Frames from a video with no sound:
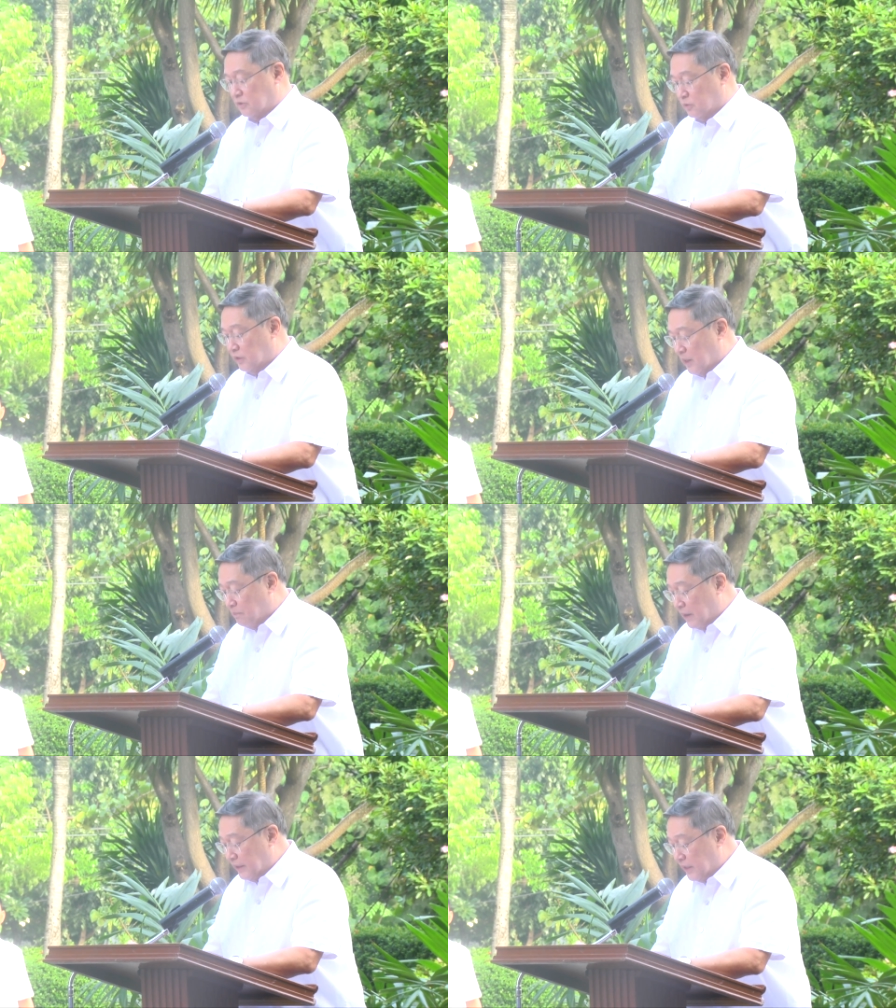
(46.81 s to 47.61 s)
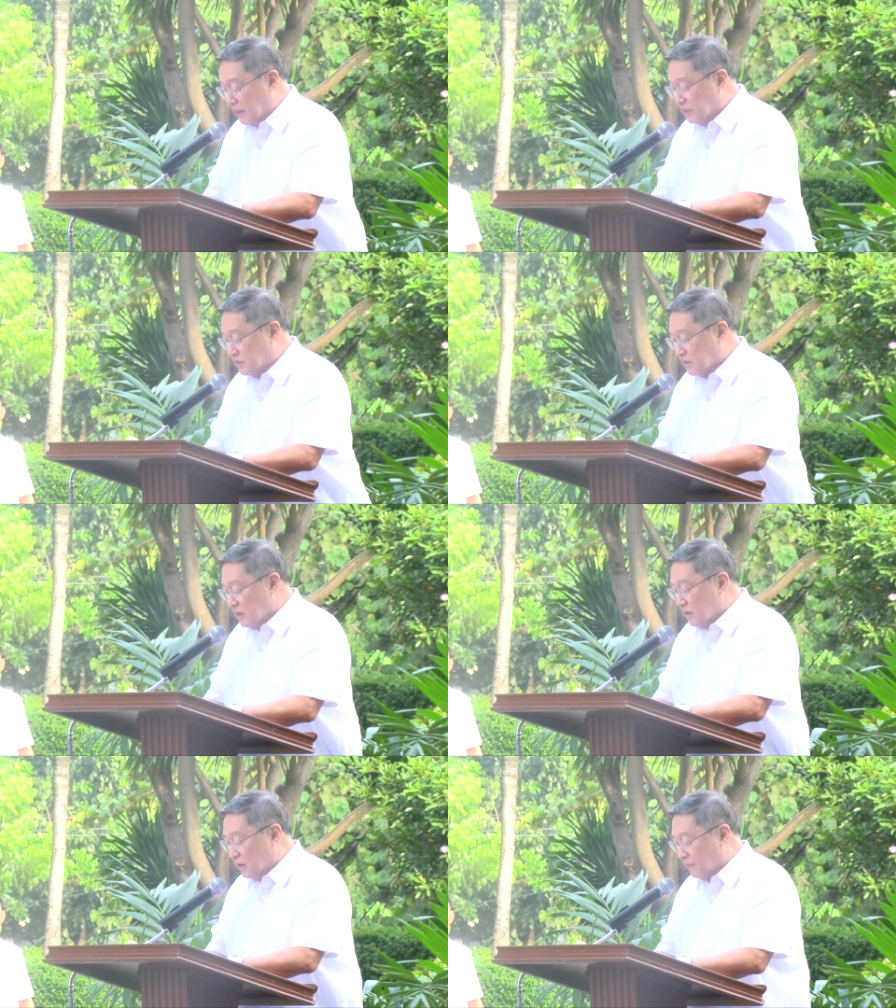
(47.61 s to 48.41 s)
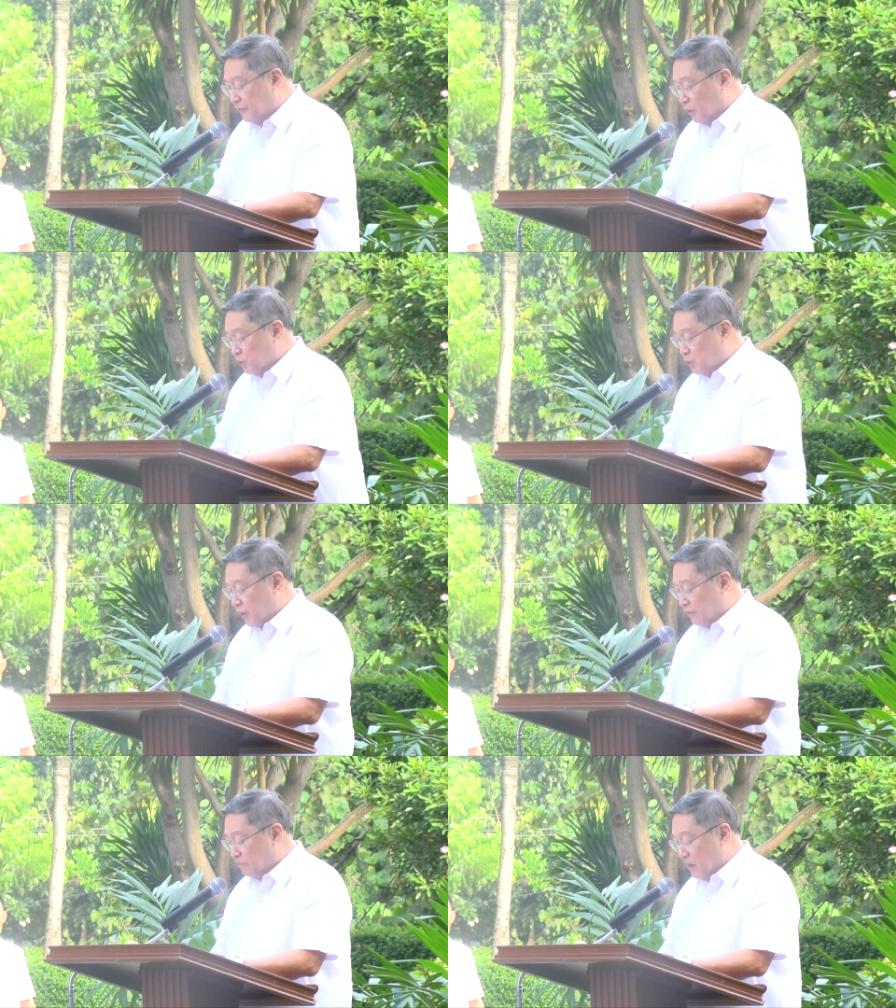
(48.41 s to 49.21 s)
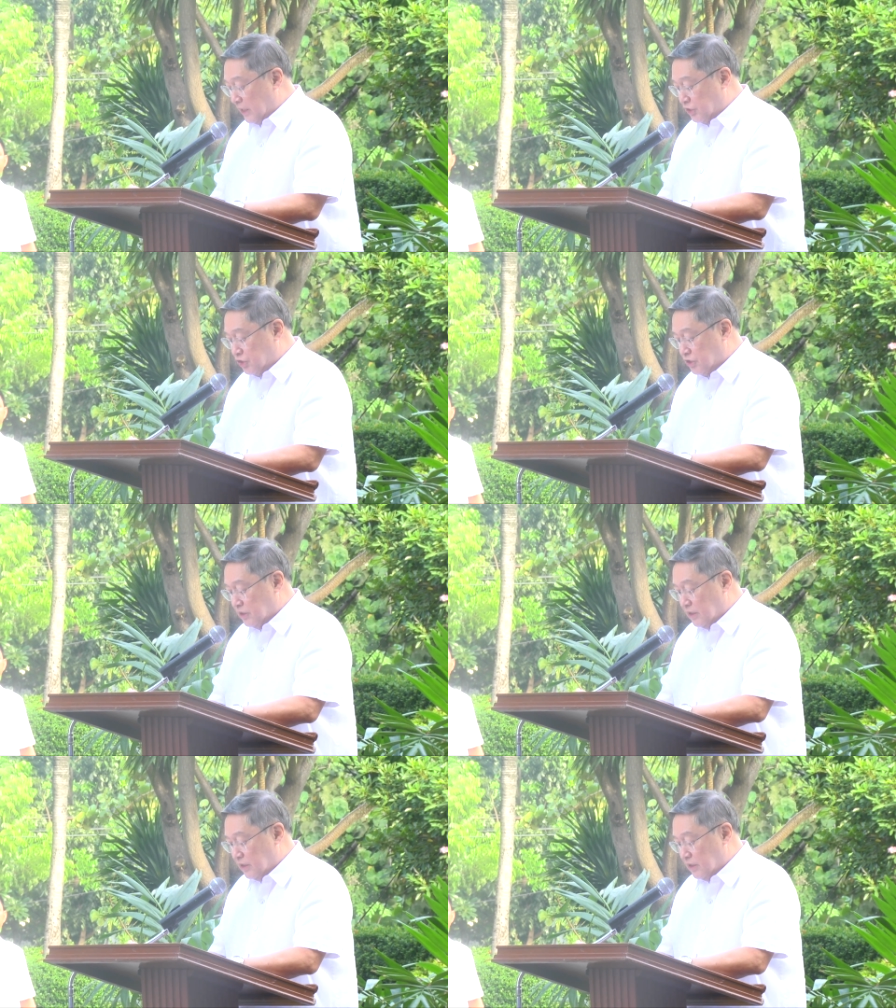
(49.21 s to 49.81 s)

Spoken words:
to the abundance of those who have much.